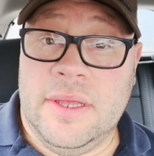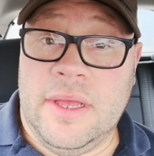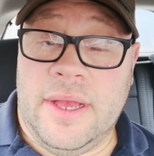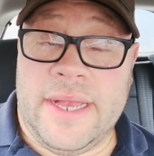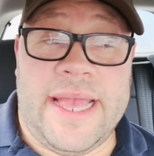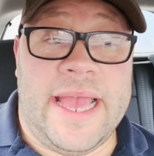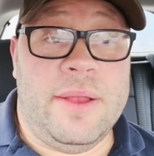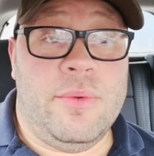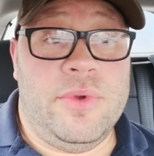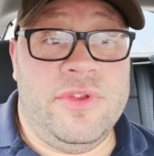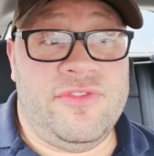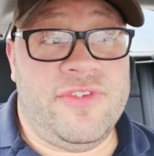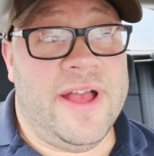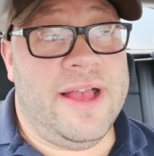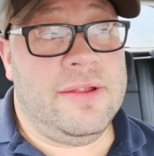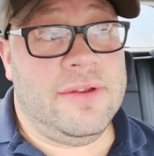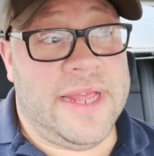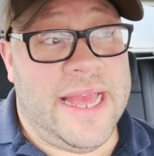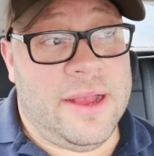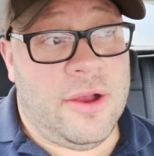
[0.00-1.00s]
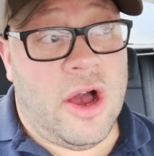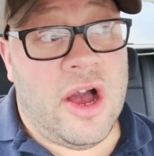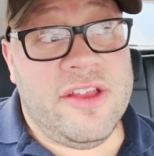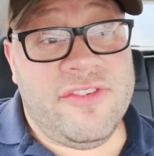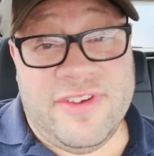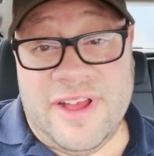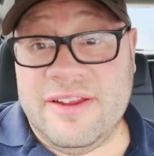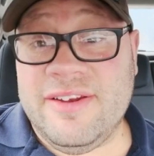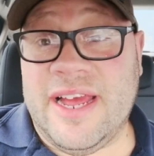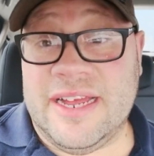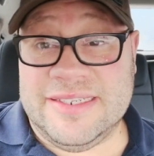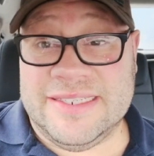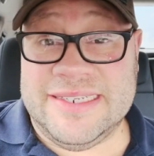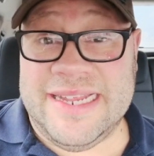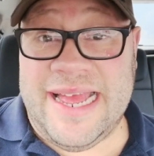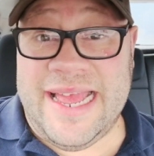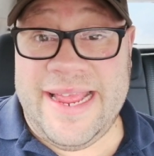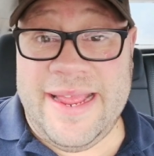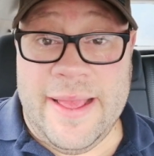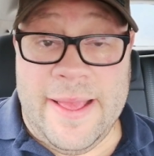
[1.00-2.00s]
Okay, we found out, I found out
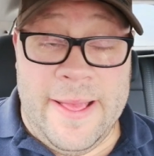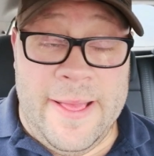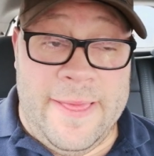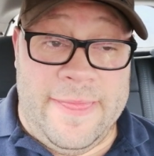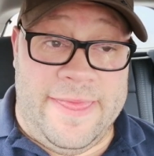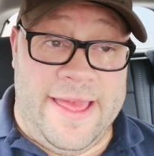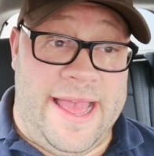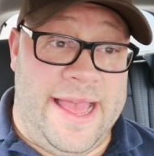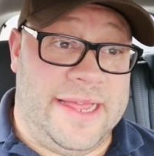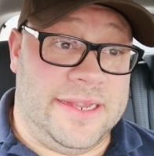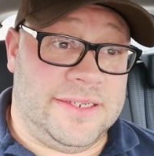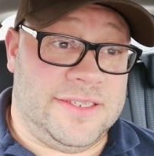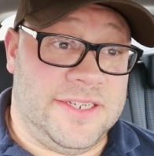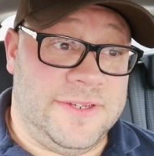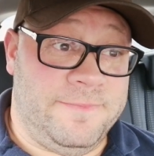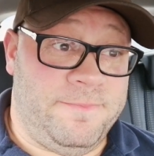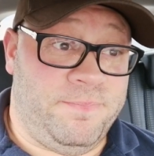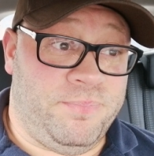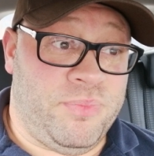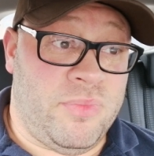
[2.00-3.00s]
today that